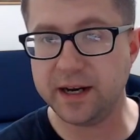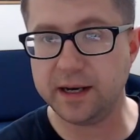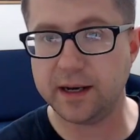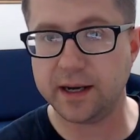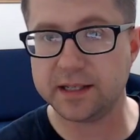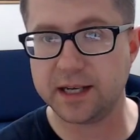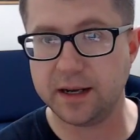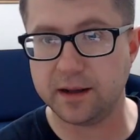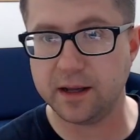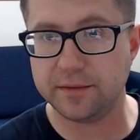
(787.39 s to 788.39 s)
8, 9,
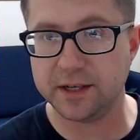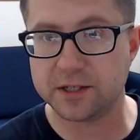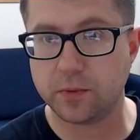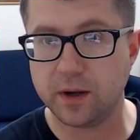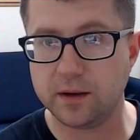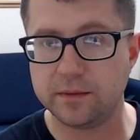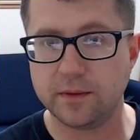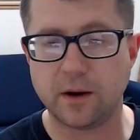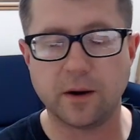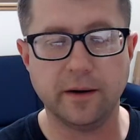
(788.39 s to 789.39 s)
10, 11, and
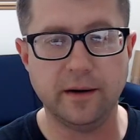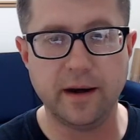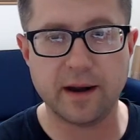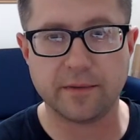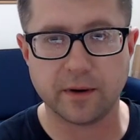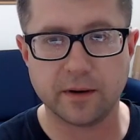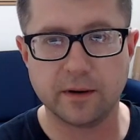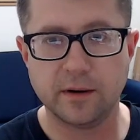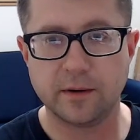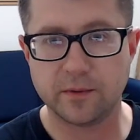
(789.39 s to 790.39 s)
12 are
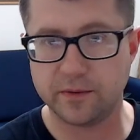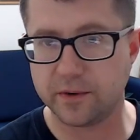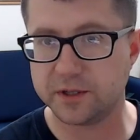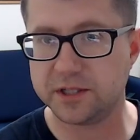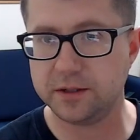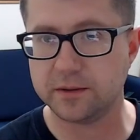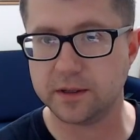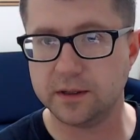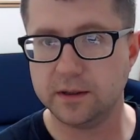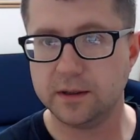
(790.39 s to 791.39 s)
never reverse
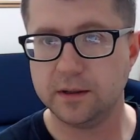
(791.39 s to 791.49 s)
secret.